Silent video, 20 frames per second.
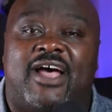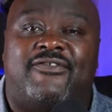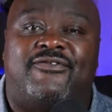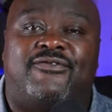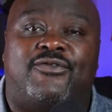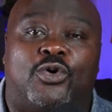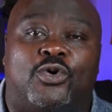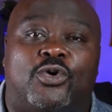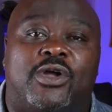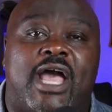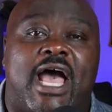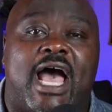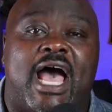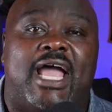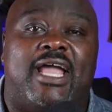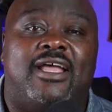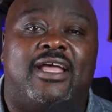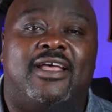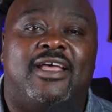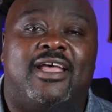full guy,
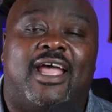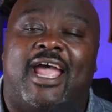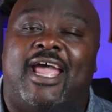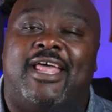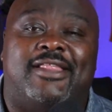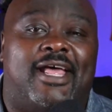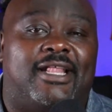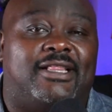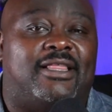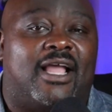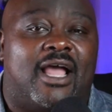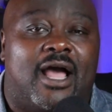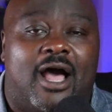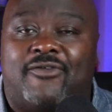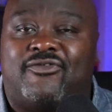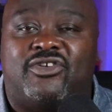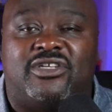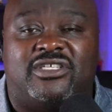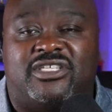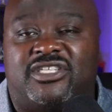and that the
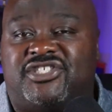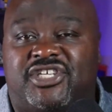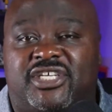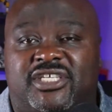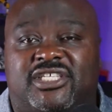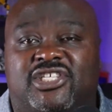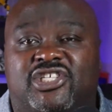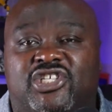conference is just